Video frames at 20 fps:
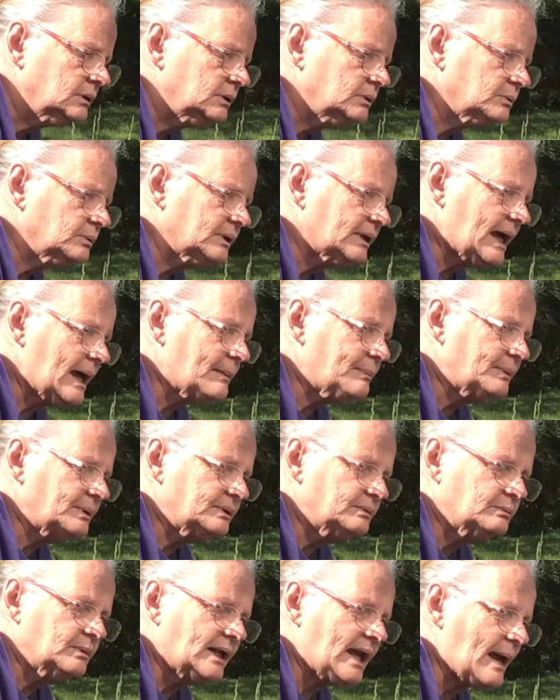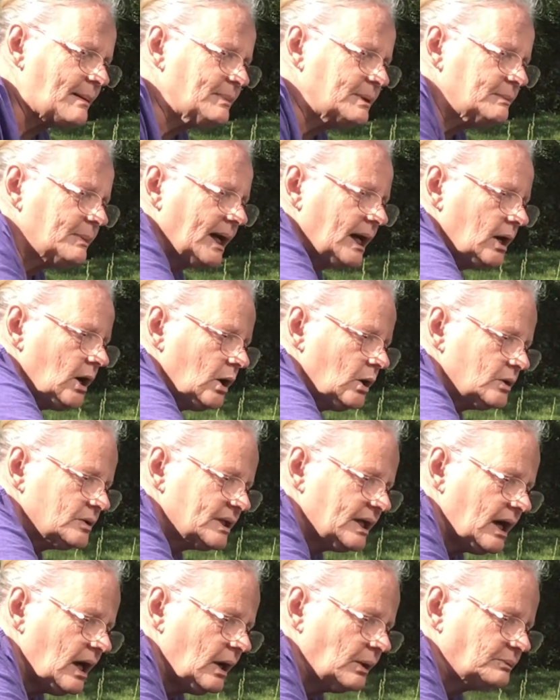What happened? What happened to my hole?
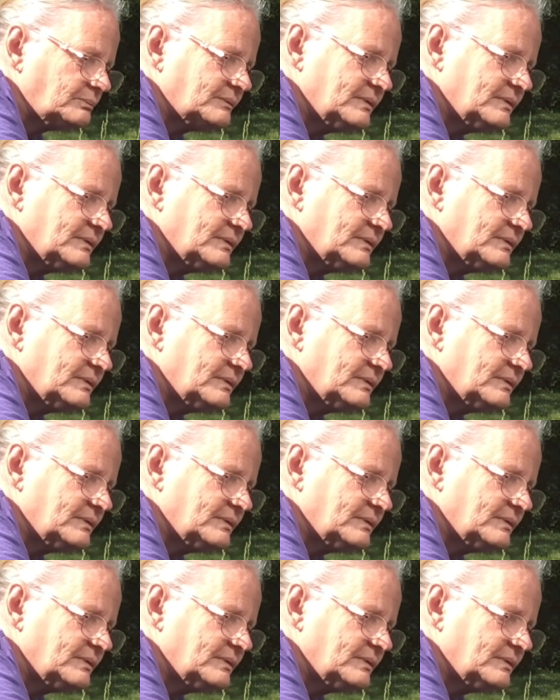Oh.